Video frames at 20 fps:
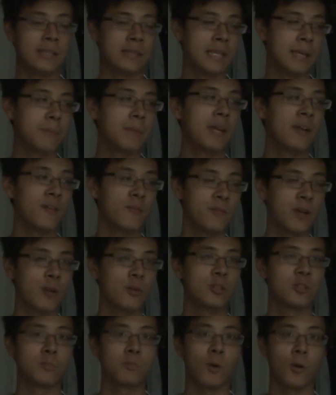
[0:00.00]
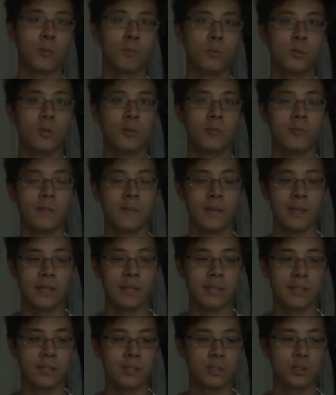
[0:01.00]
They made a very smart move
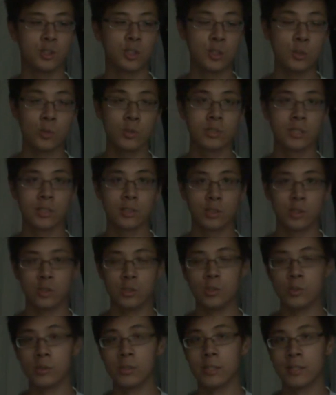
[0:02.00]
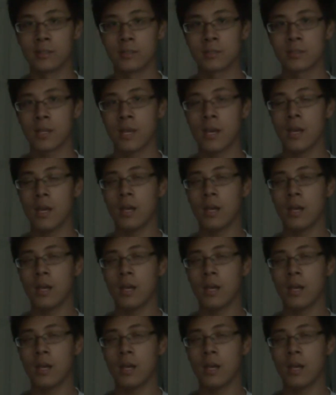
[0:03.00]
in choosing to do this.